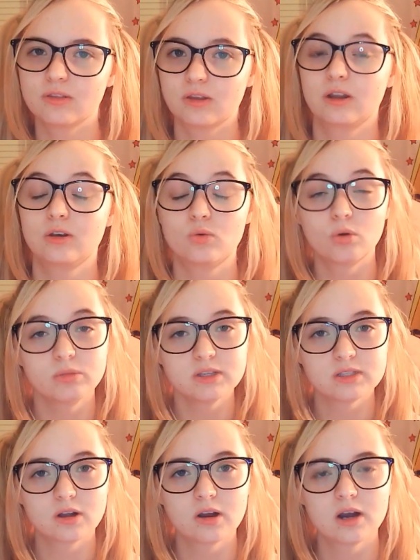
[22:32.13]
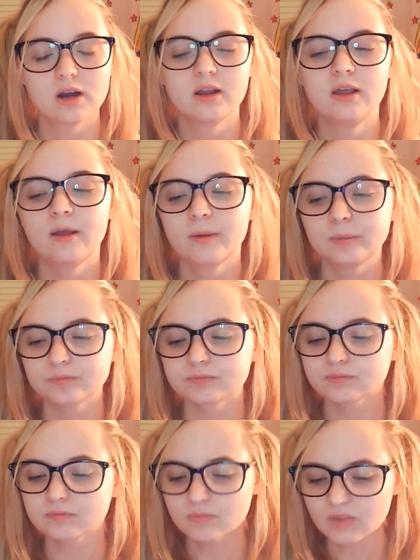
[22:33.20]
than I normally start.
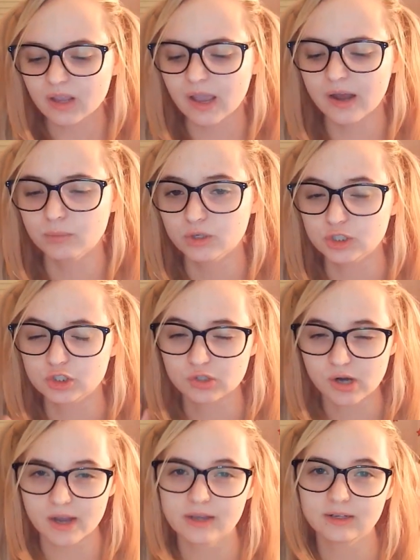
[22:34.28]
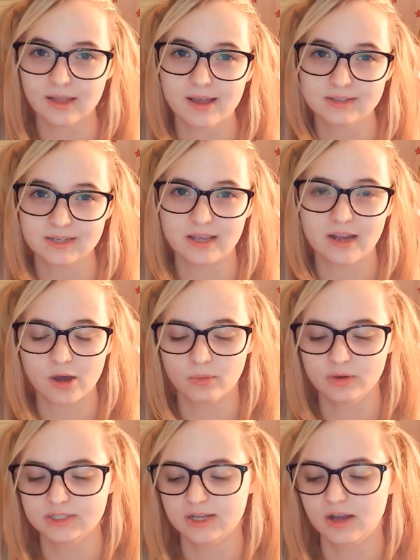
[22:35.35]
And I'm going to try to last 8
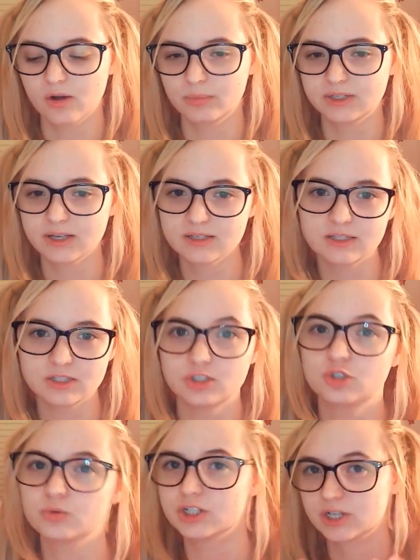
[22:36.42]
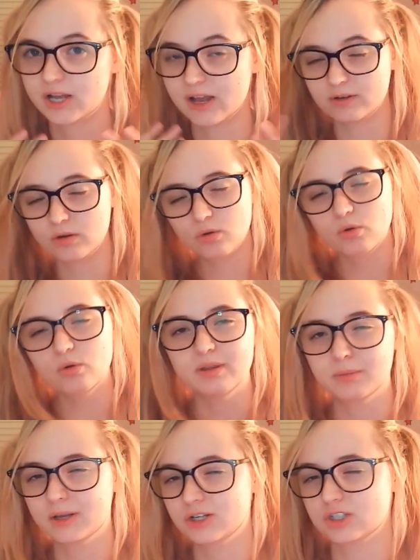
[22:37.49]
hours. Now, because of the situation I have at home, it
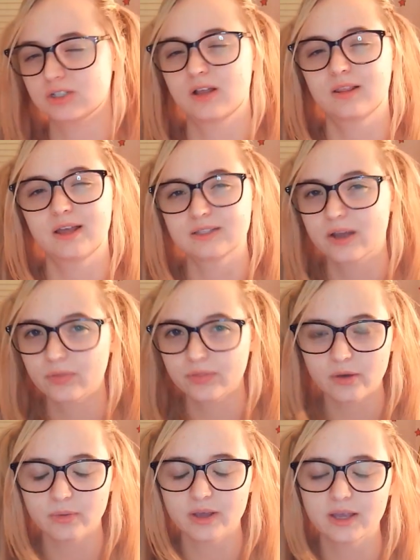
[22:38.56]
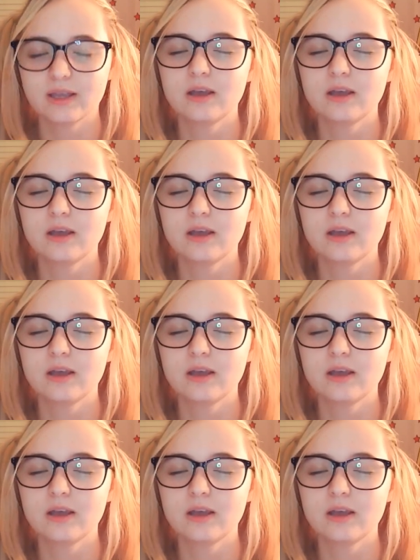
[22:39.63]
might just not last out that way,